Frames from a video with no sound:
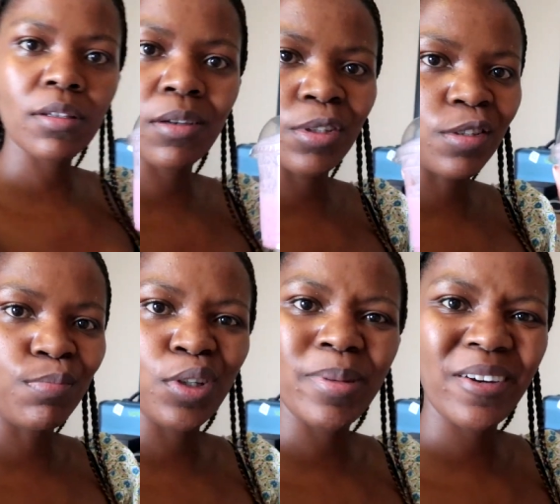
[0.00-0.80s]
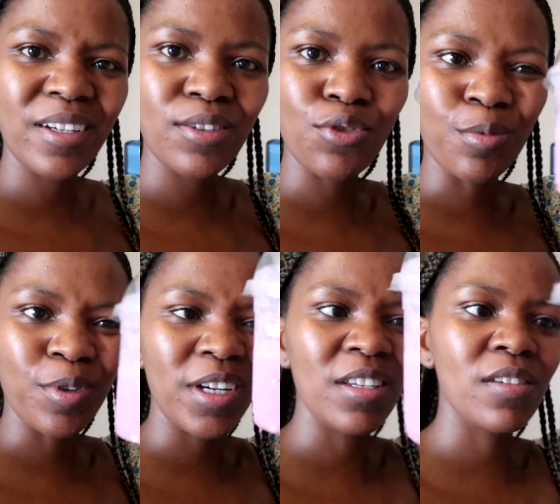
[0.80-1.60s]
so it's blueberries,
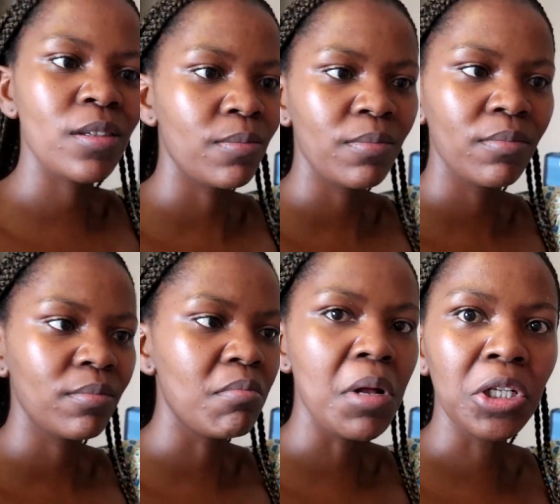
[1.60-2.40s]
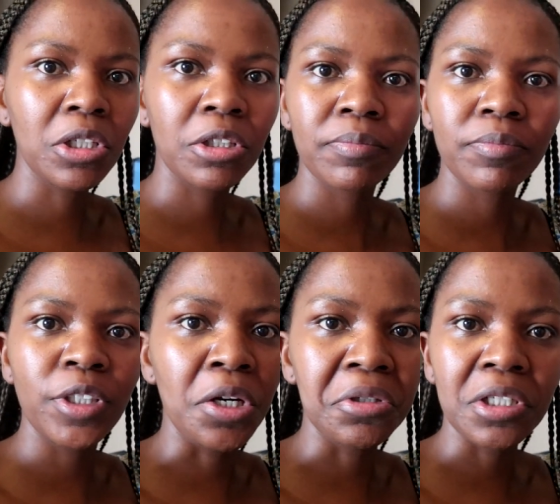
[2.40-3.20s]
strawberries, milk,
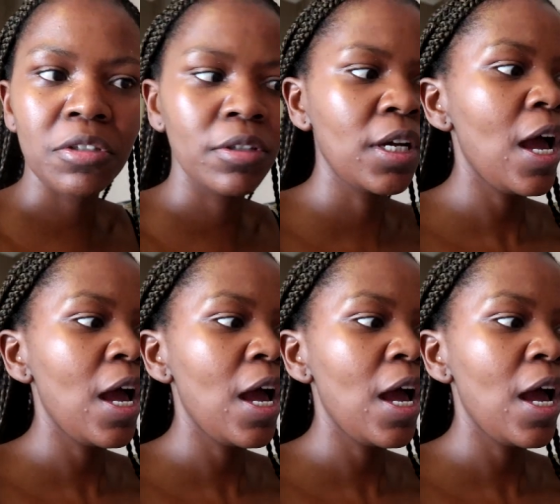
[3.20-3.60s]
yogurt.